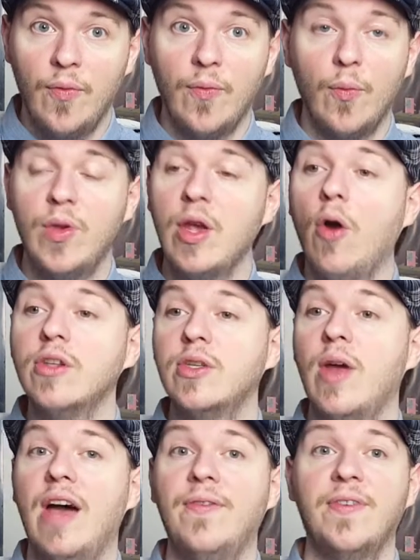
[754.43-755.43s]
We also
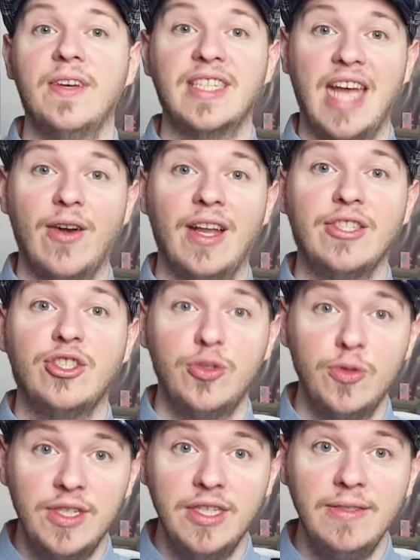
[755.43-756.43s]
have Caroline
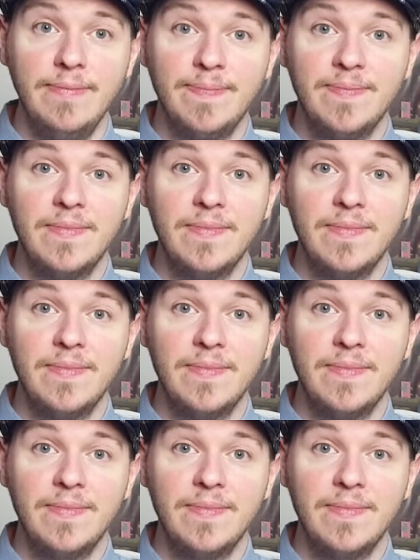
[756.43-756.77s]
Julian,